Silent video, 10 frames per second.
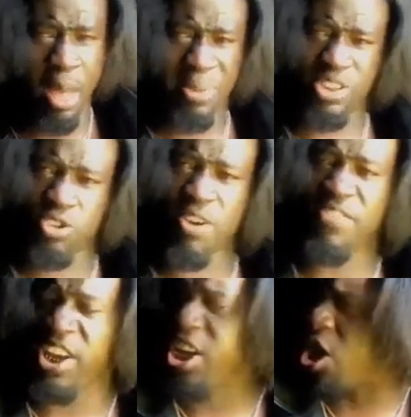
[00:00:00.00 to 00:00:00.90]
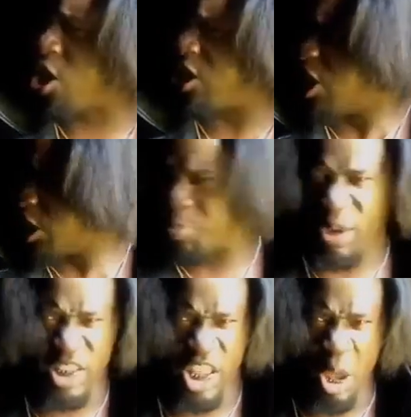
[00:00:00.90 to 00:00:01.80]
Because Trever Aeon is
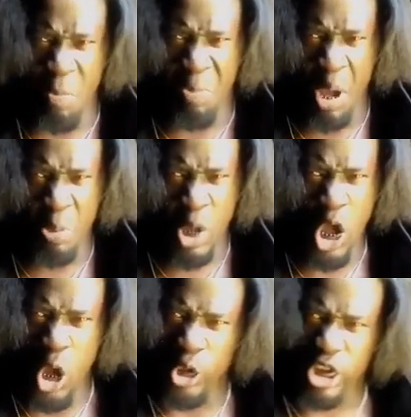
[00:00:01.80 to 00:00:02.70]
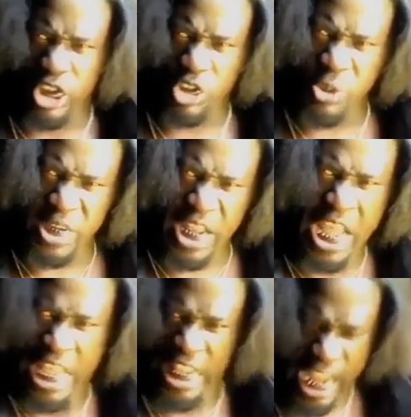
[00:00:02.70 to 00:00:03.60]
basically a bum on the street
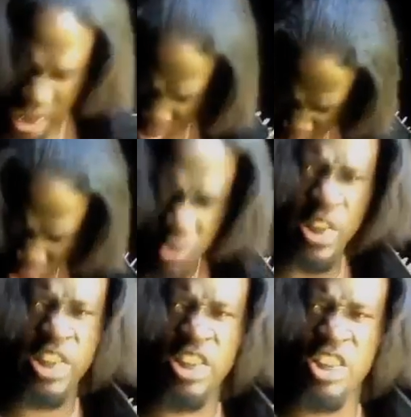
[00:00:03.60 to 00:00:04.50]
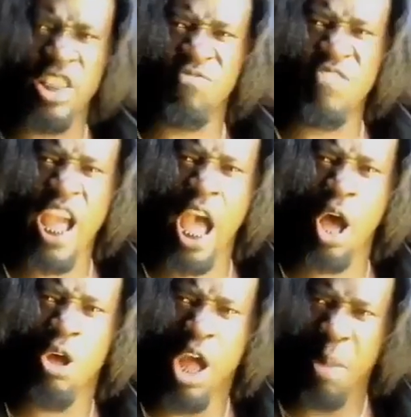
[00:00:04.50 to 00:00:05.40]
in the independent wrestling scene
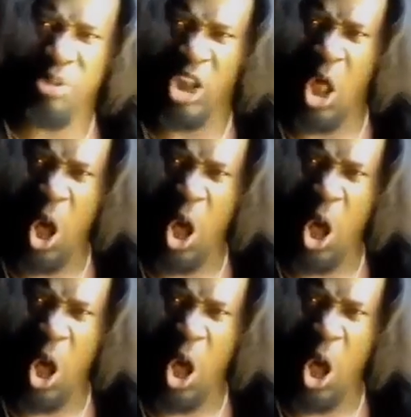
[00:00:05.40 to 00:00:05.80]
now. I'm